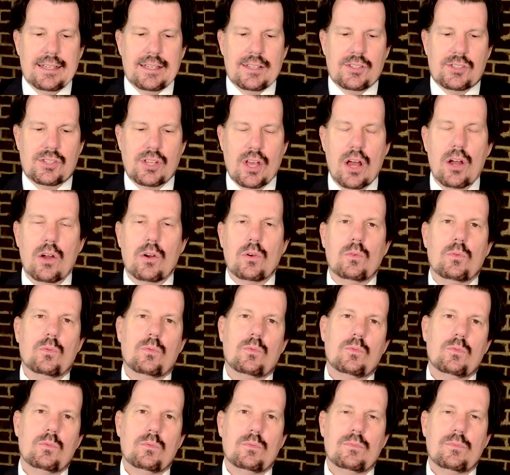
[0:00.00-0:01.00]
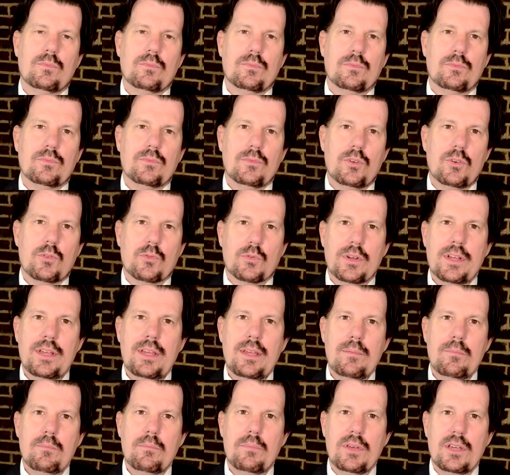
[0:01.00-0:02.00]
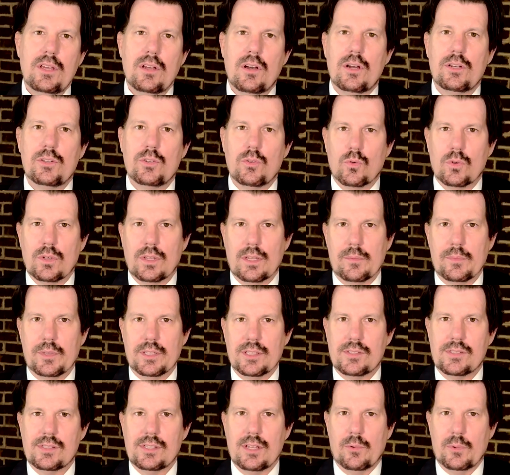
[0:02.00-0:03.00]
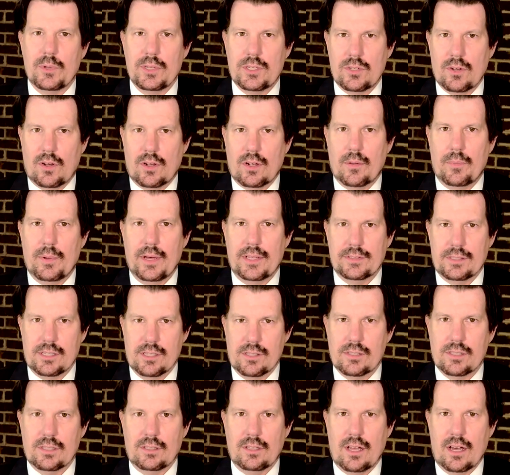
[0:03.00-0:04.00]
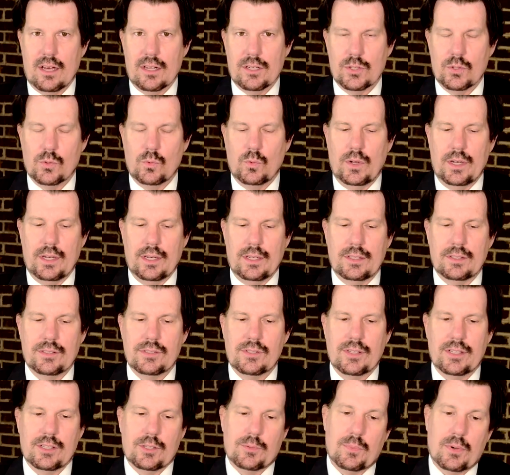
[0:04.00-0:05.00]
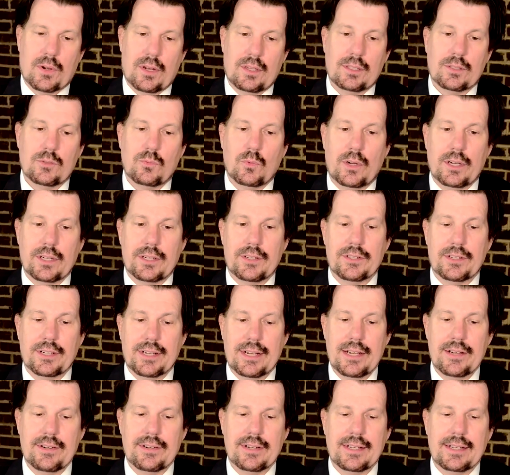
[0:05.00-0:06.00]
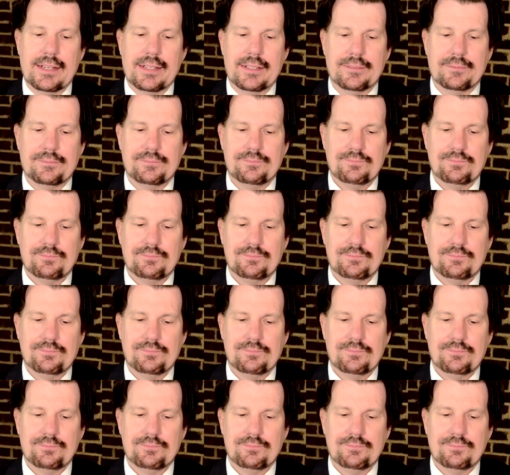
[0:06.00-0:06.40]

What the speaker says: So, dream beyond your limits. Now, we talk about this a lot as well, so that's probably why you're hearing it.